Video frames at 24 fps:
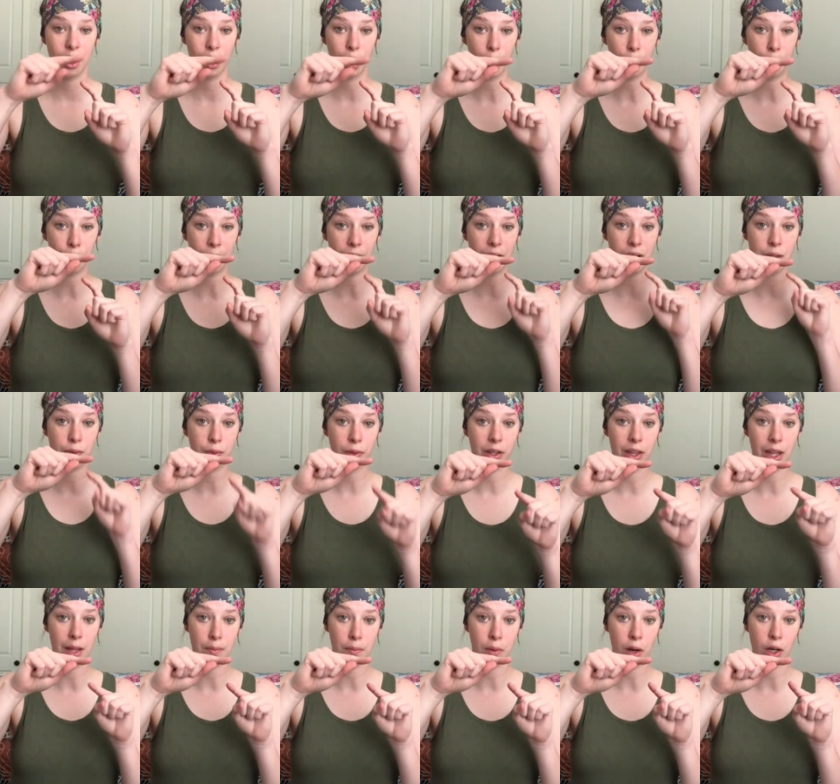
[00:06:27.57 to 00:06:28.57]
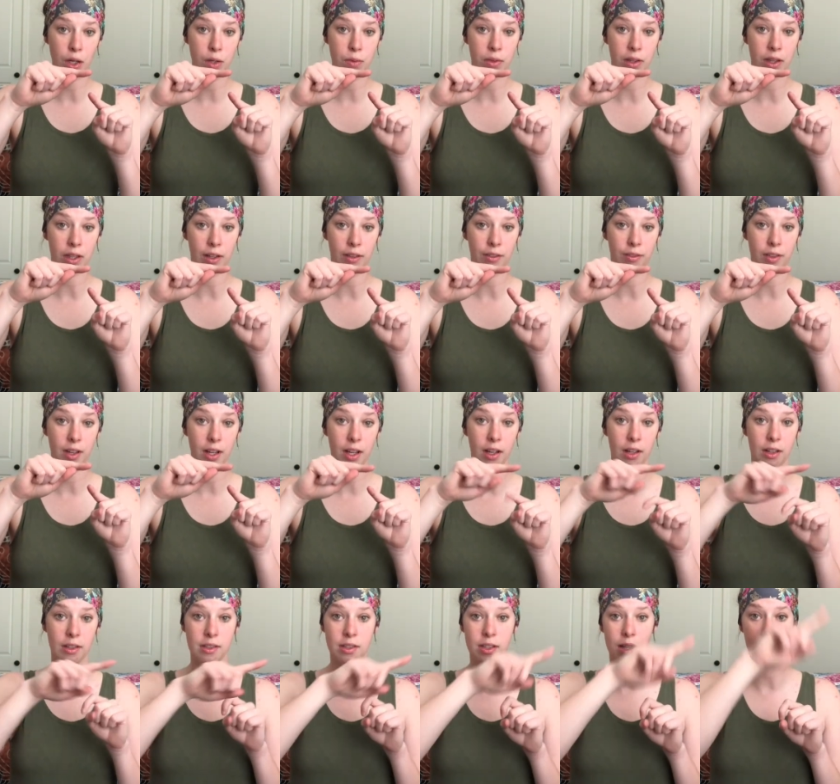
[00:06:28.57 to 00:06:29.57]
the place where they marked with their
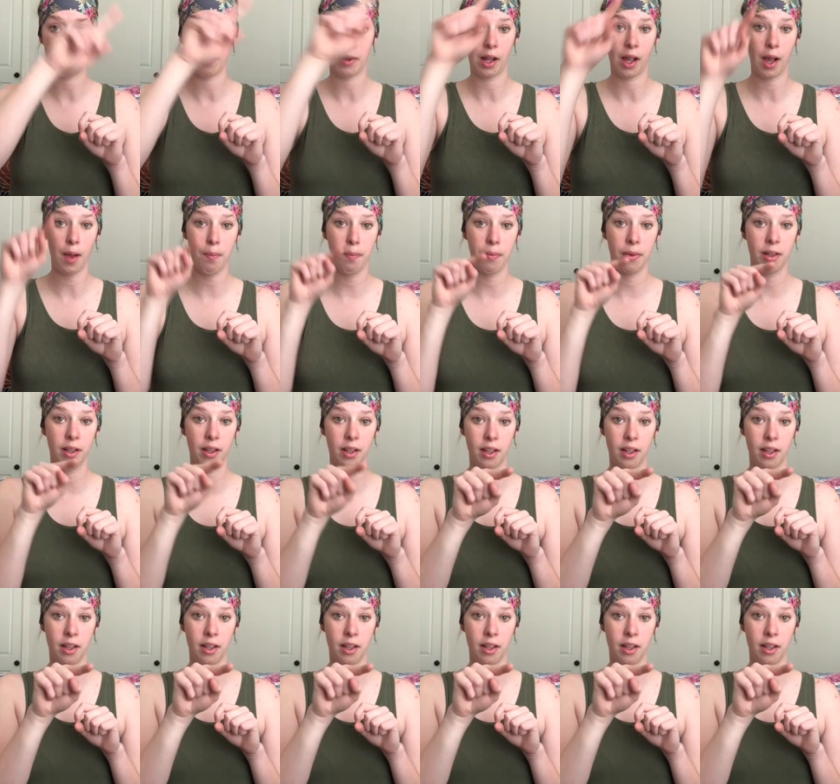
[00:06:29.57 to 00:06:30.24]
fingers coming up